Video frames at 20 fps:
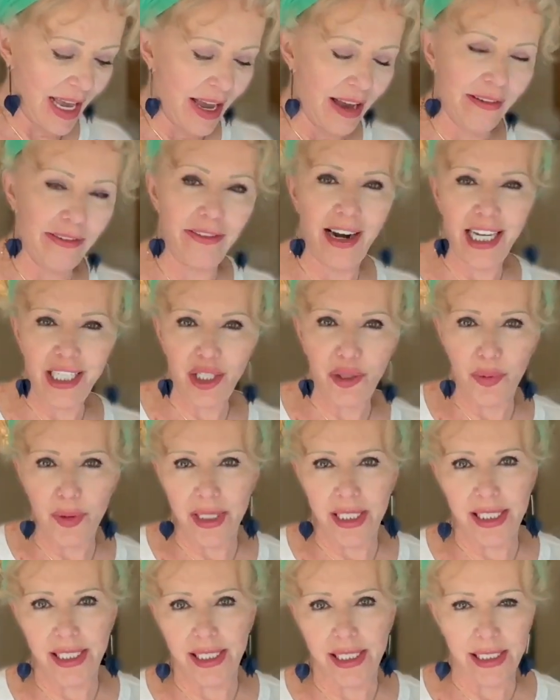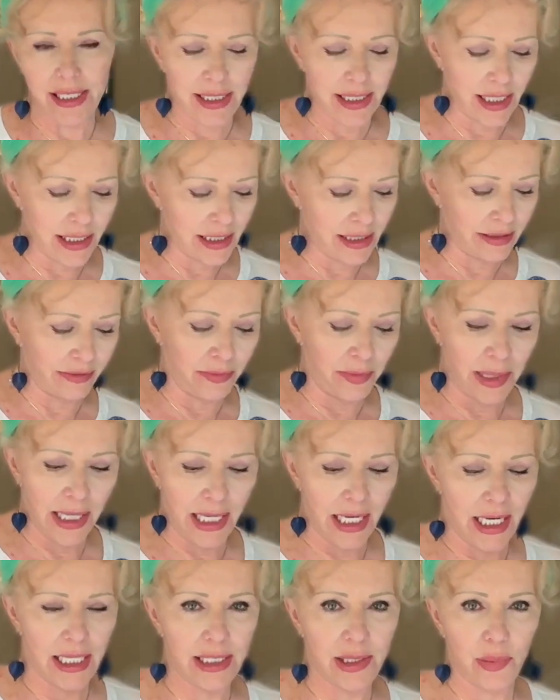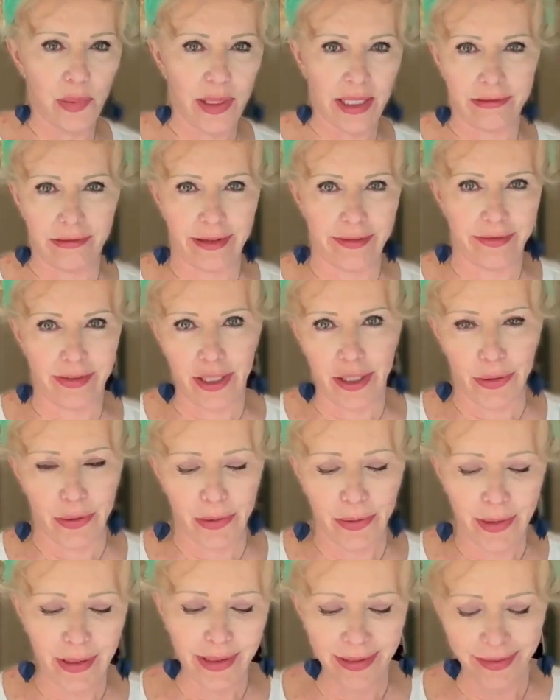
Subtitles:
flash with the success of my last wig review,